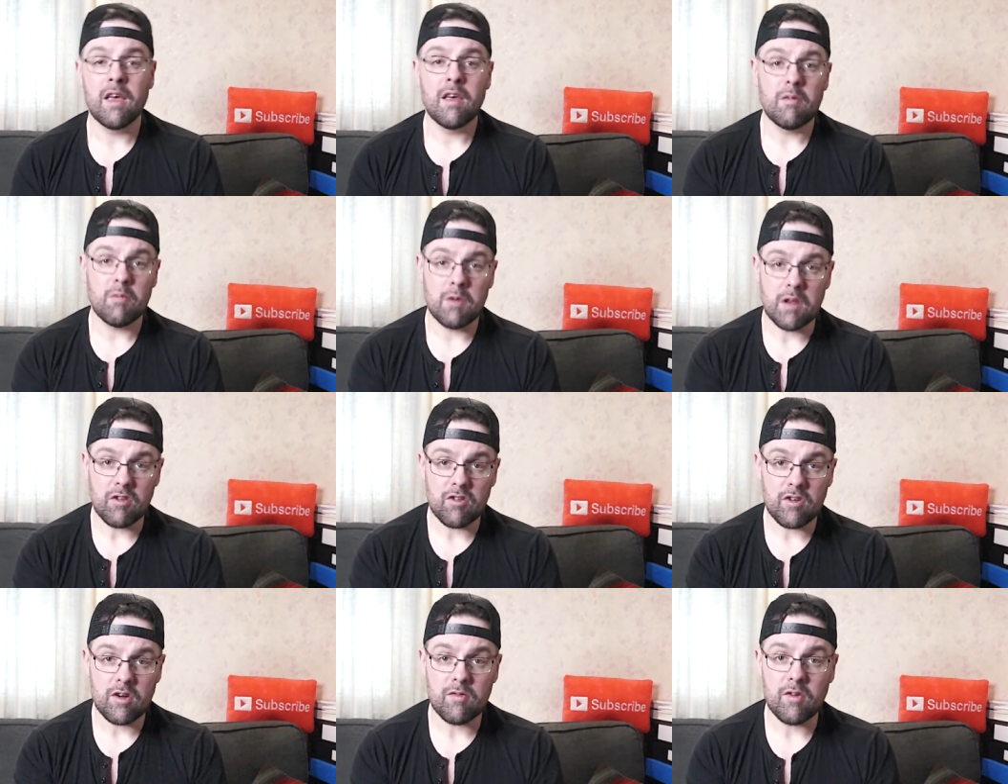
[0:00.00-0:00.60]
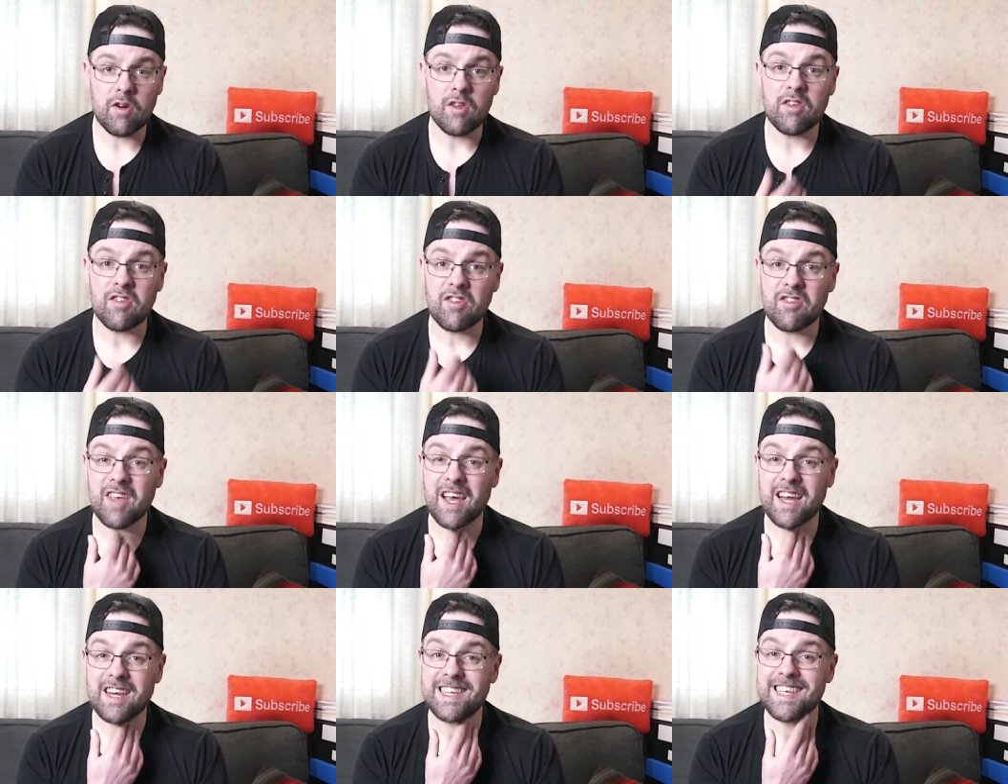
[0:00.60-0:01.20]
We discover this is
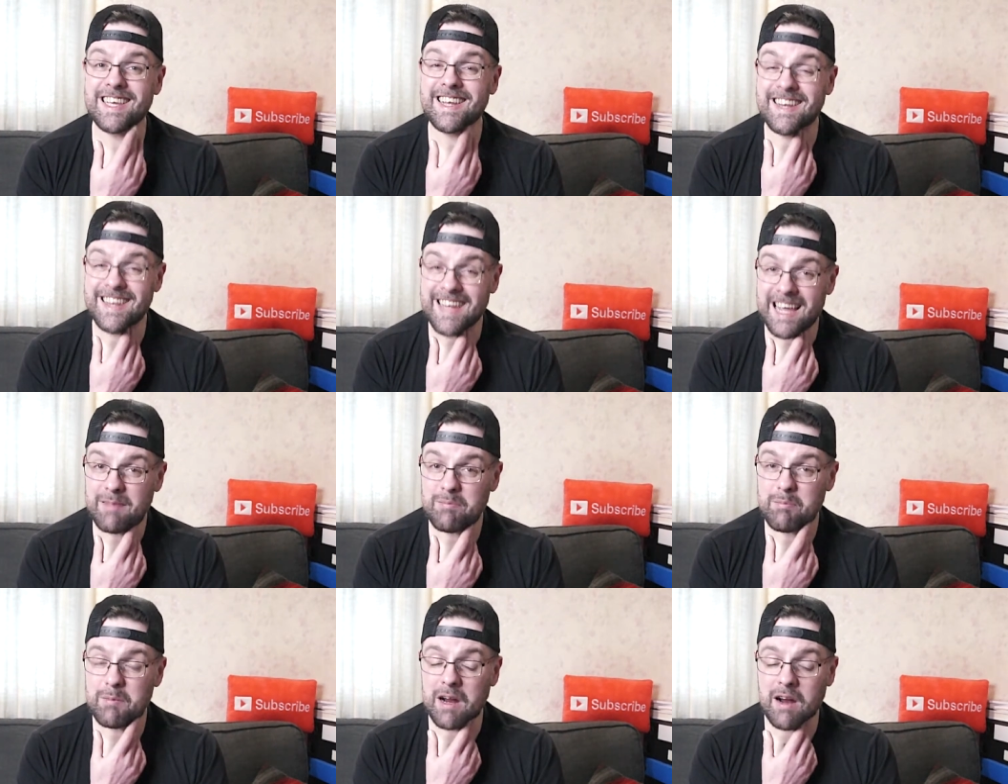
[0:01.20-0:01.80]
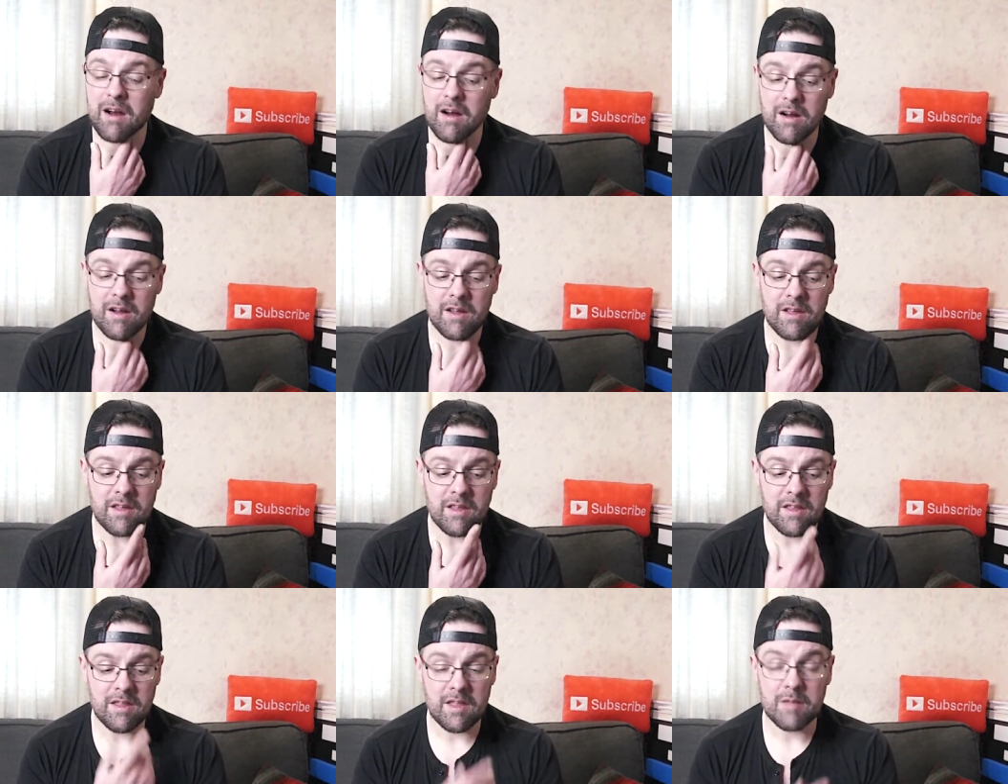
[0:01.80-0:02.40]
actually a nightmare
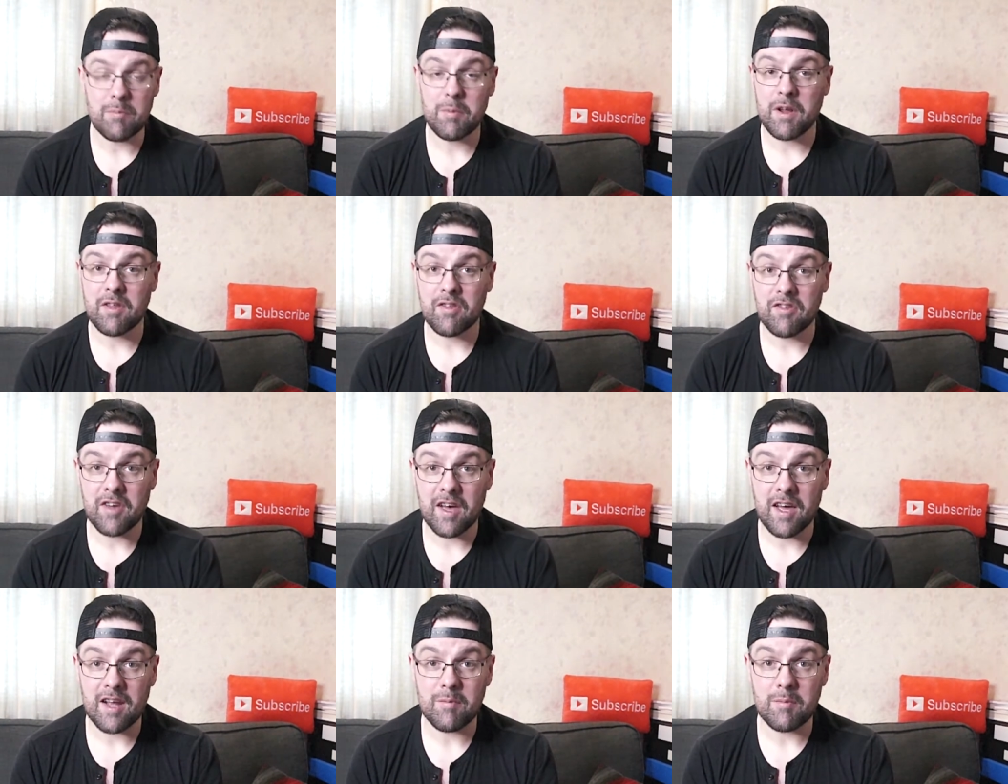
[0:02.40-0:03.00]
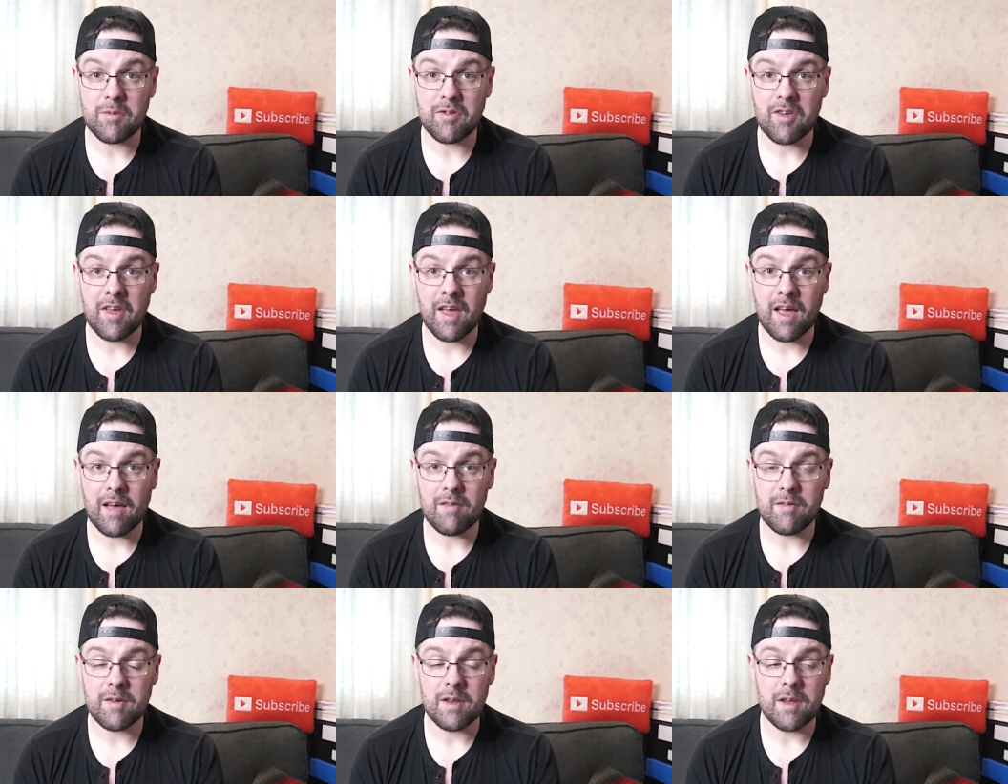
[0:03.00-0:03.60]
that Prince Adam is
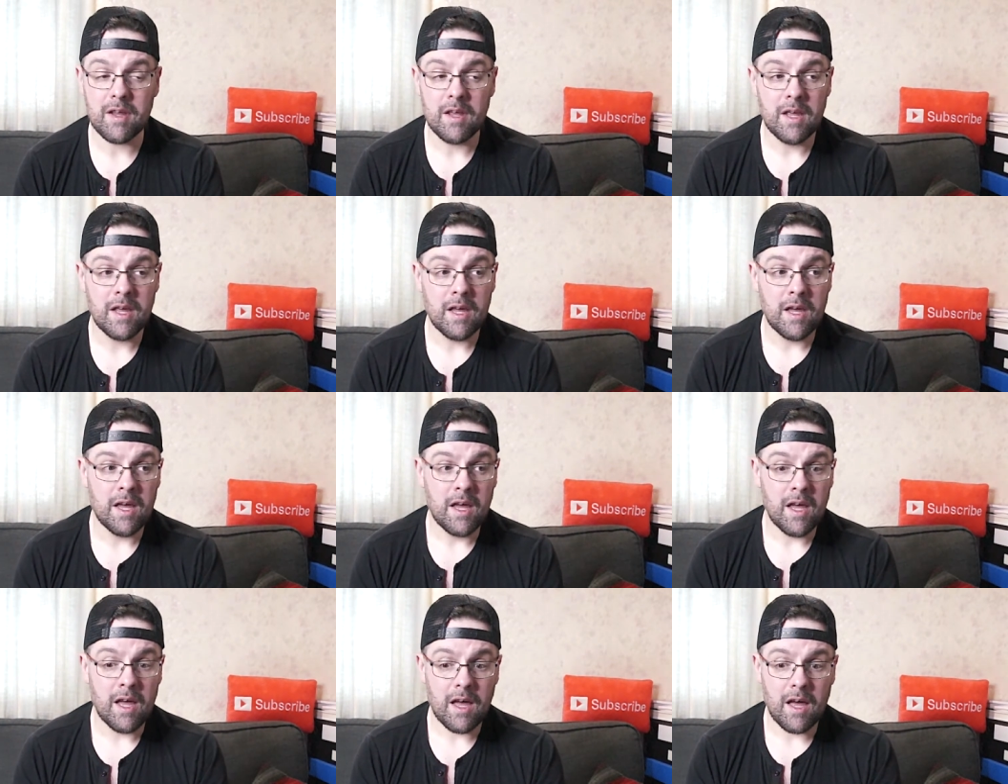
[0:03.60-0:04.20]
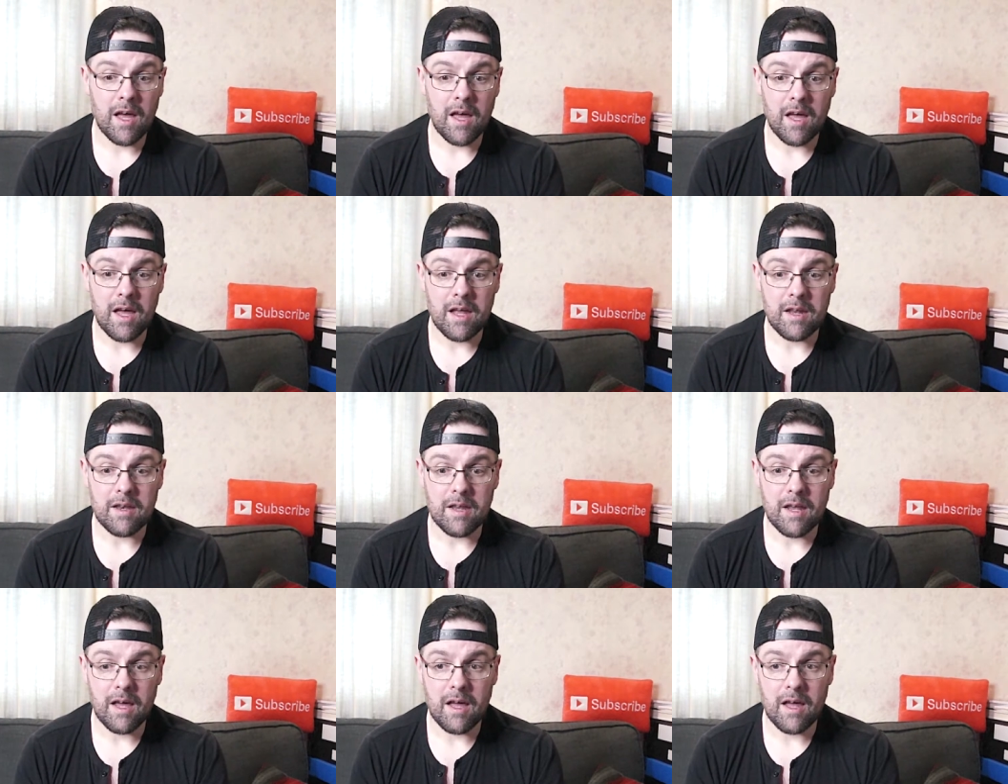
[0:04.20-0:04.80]
having,
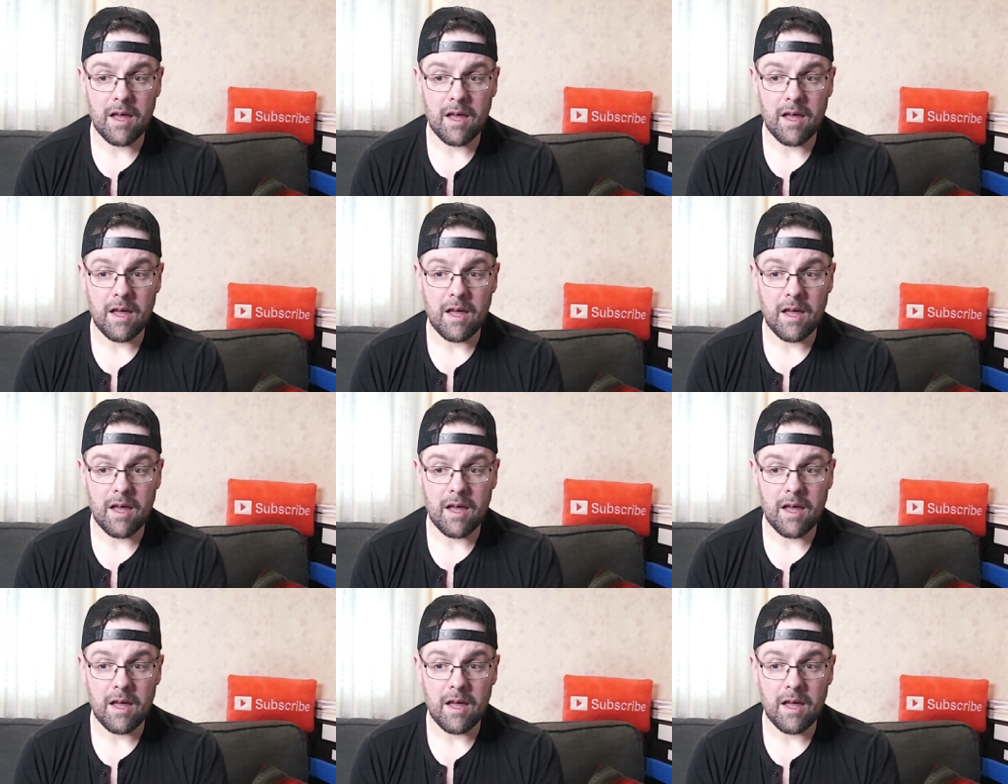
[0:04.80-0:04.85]
and